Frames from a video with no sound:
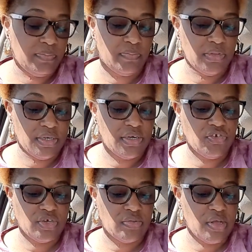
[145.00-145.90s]
Lunch.
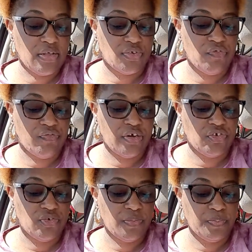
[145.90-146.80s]
That's why it's so fresh
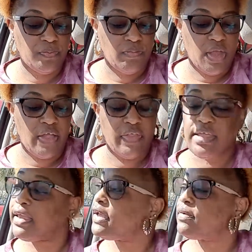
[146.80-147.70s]
too. I think
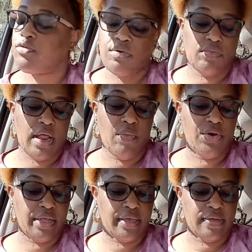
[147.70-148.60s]
when I worked
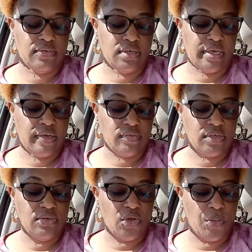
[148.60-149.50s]
at KFC
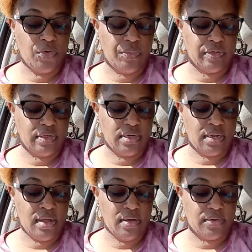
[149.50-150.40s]
used to open up at 10
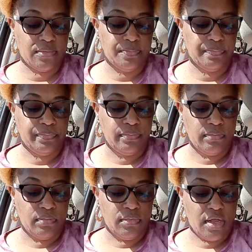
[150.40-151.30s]
o'clock.
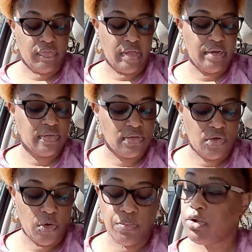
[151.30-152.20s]
I think they still
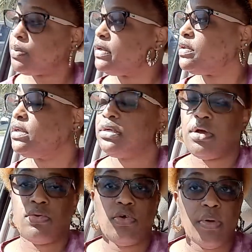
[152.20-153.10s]
open up at 10. I
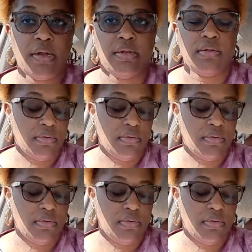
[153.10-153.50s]
don't know about in that.